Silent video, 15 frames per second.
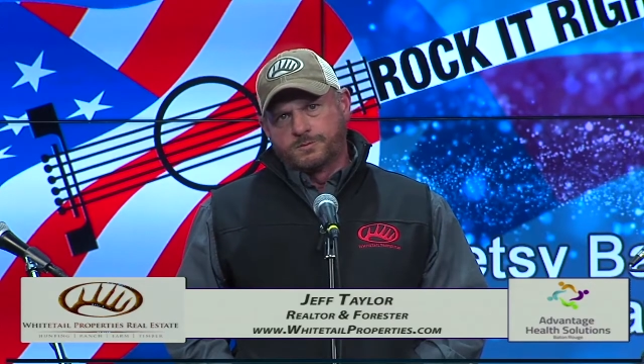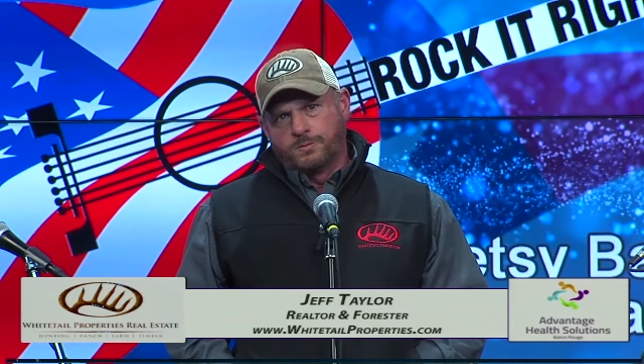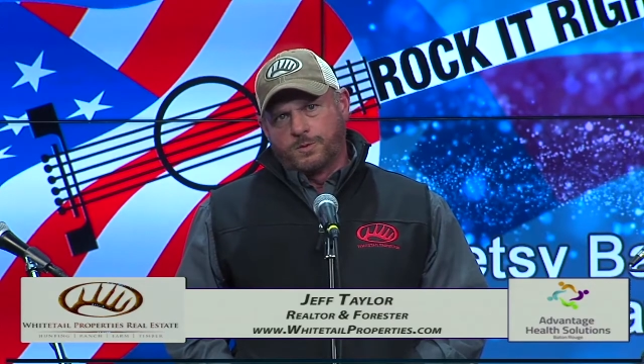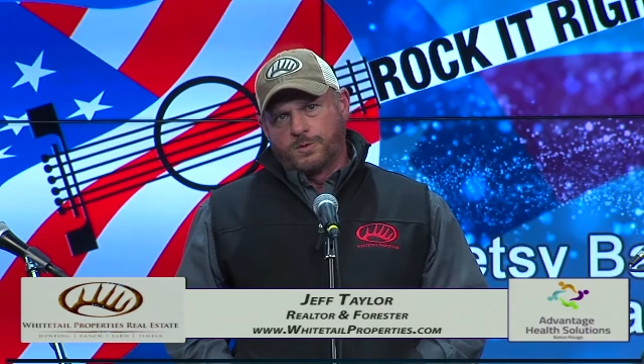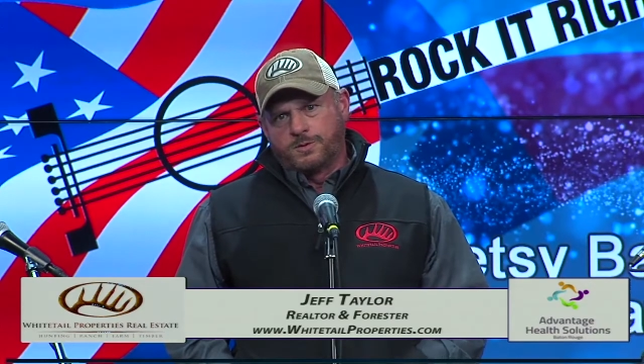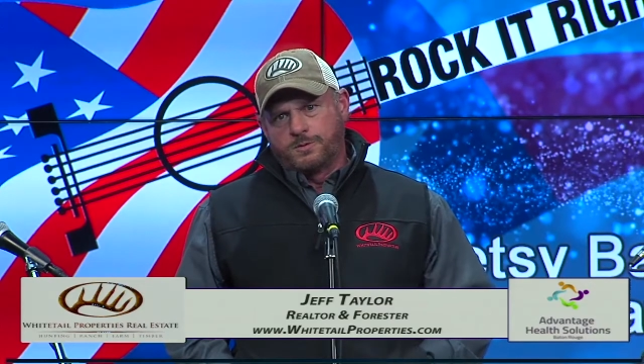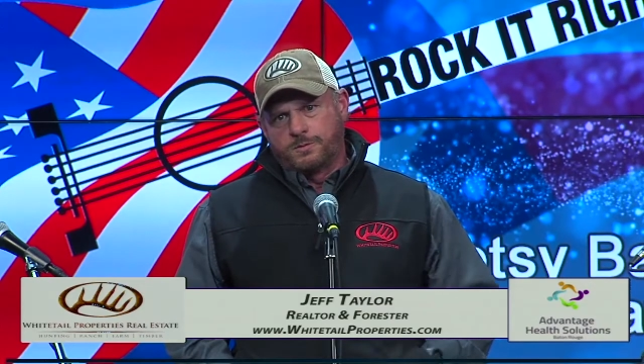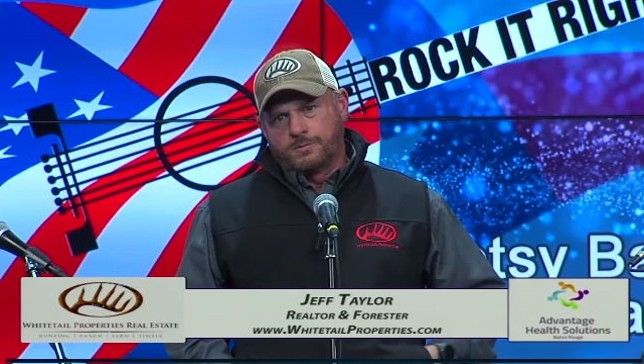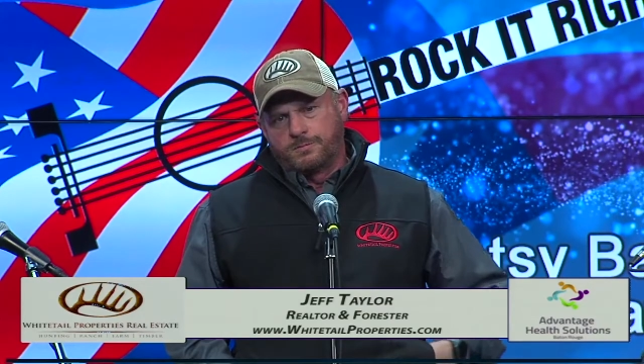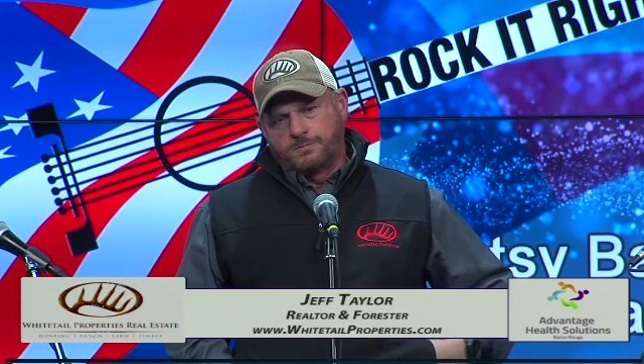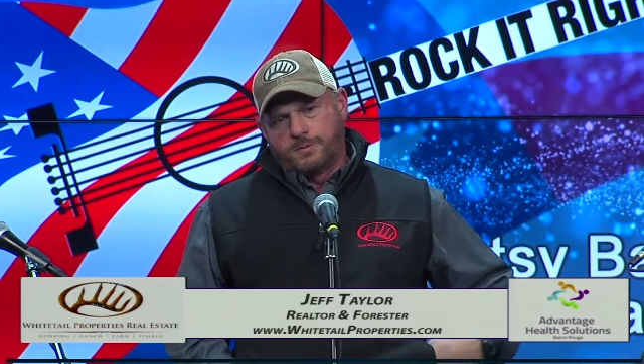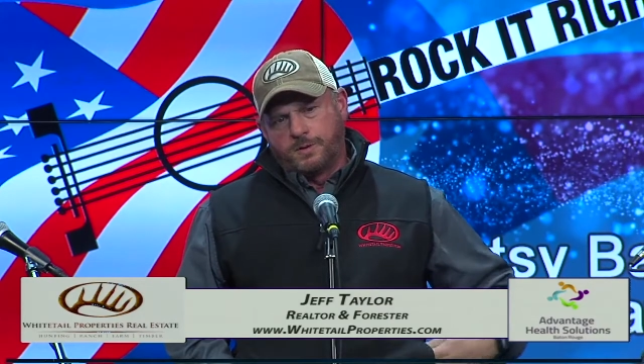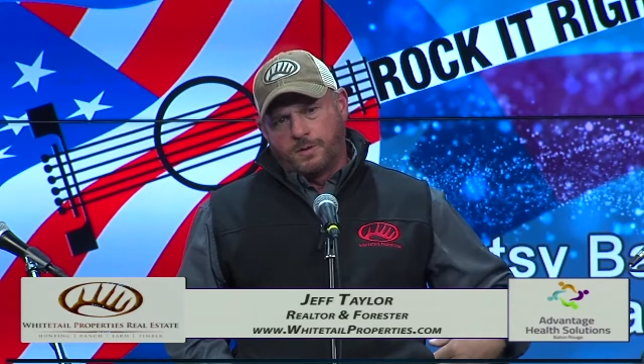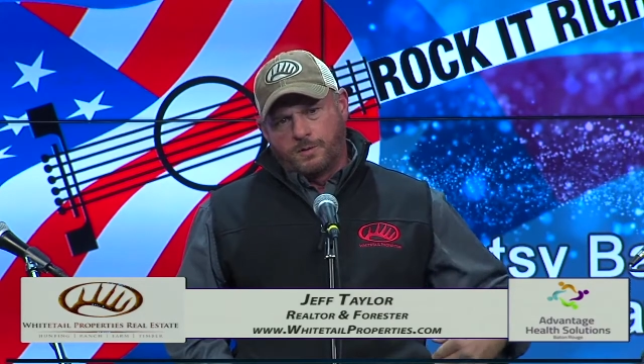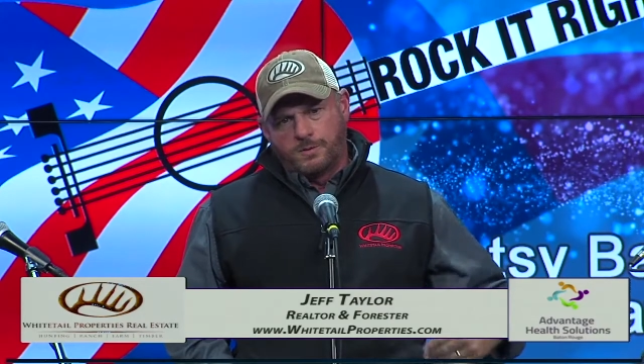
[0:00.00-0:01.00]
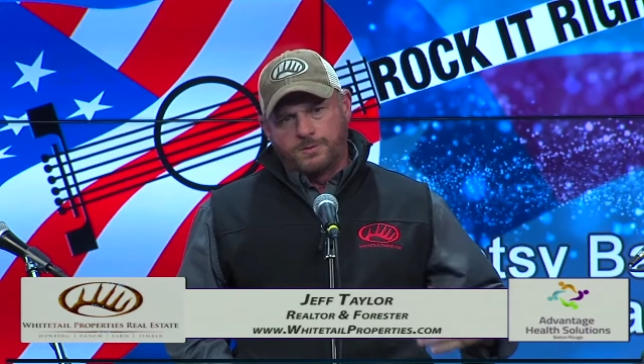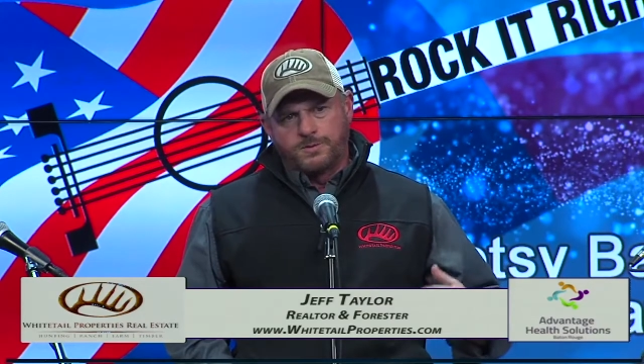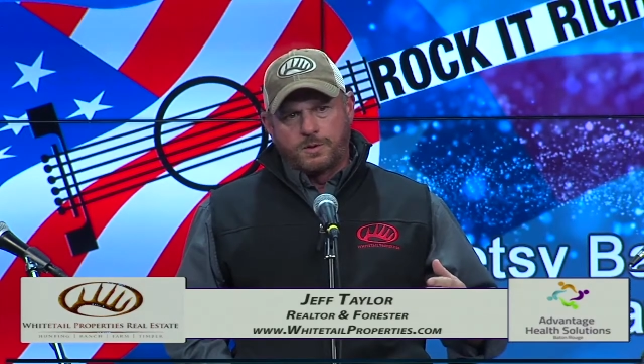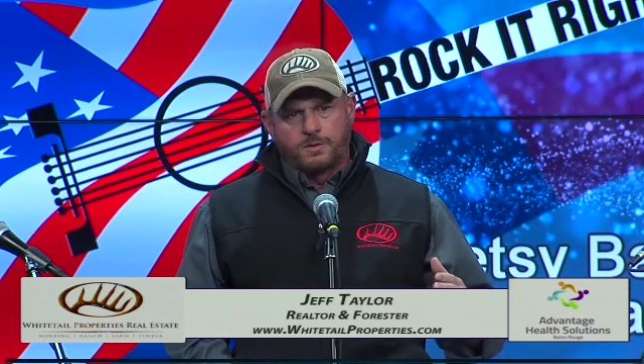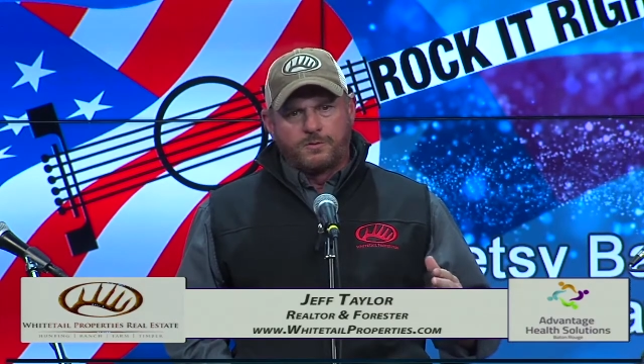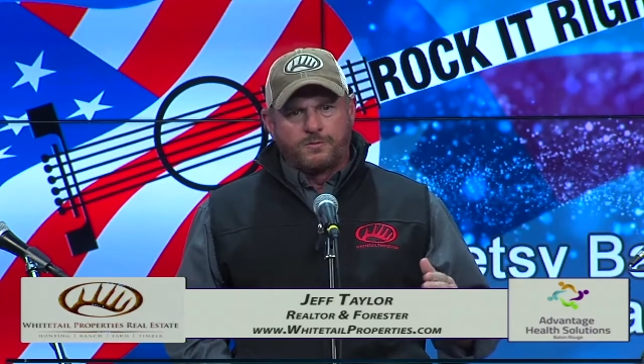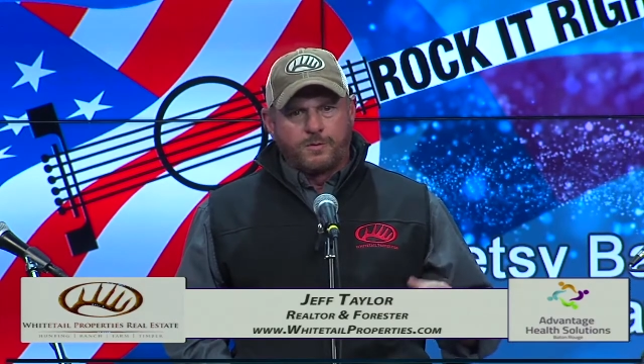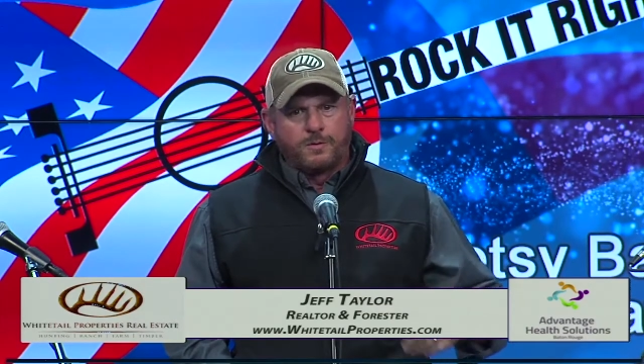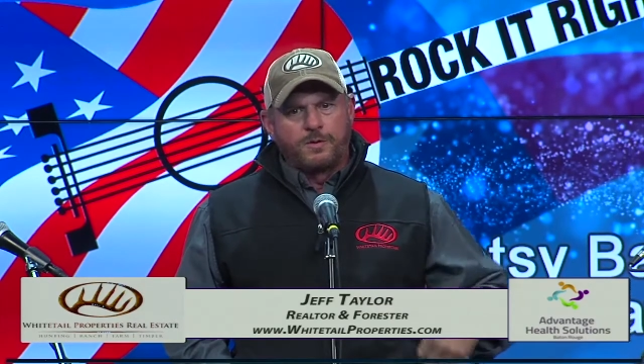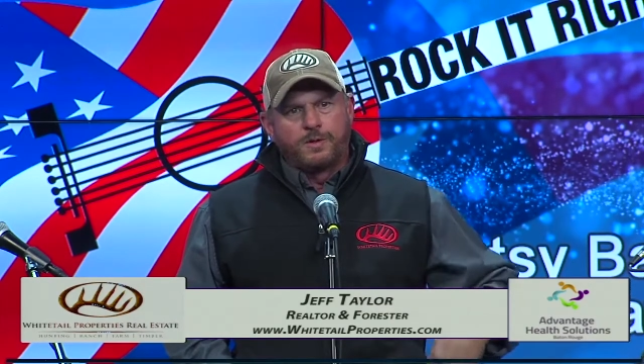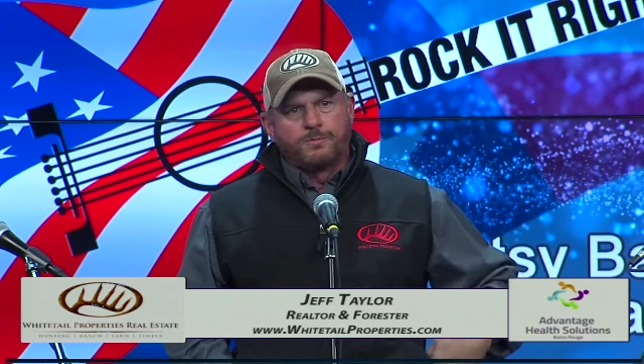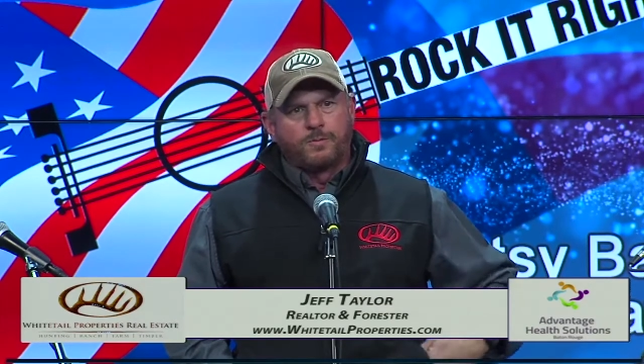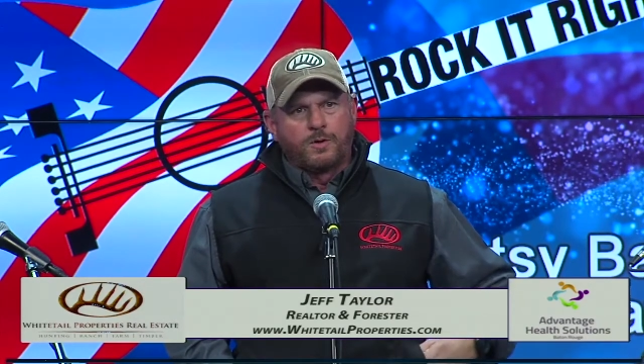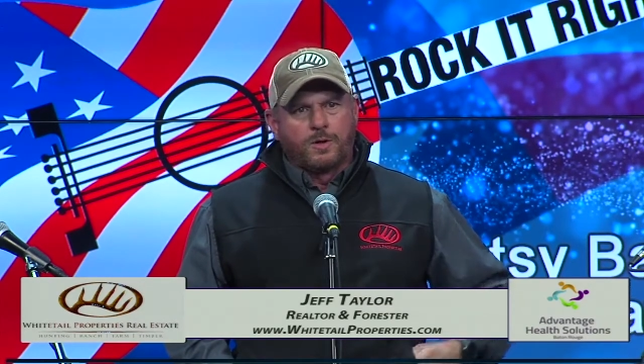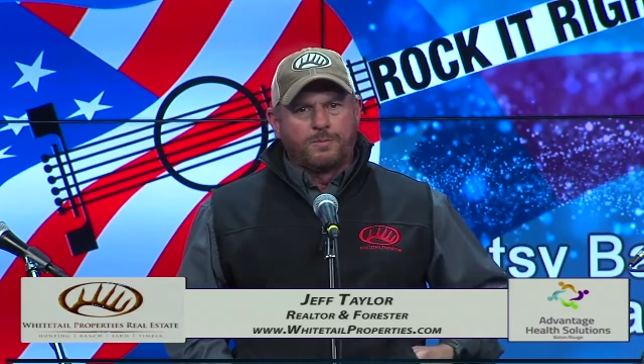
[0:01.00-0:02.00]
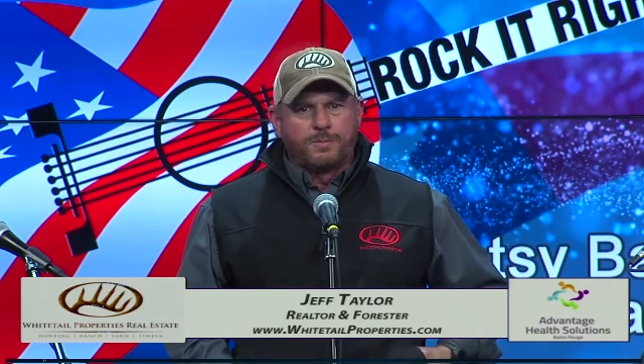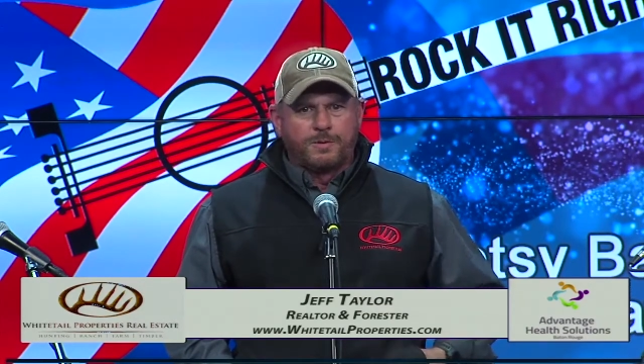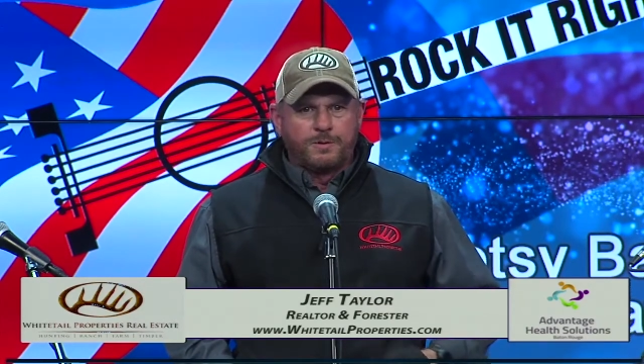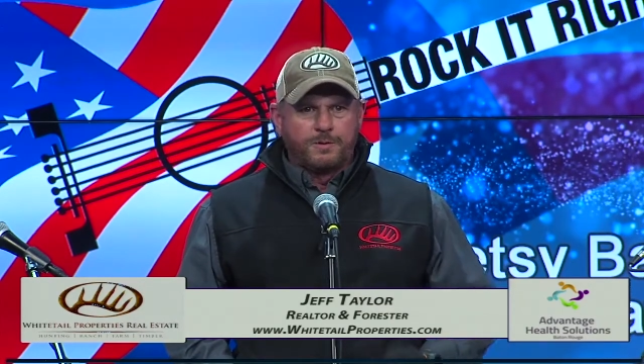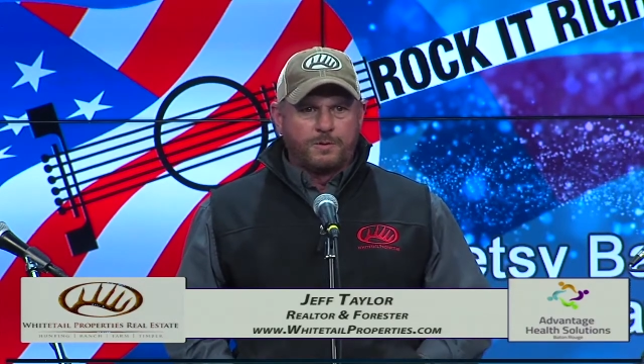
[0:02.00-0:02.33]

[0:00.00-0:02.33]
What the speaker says: what your goals are for that property.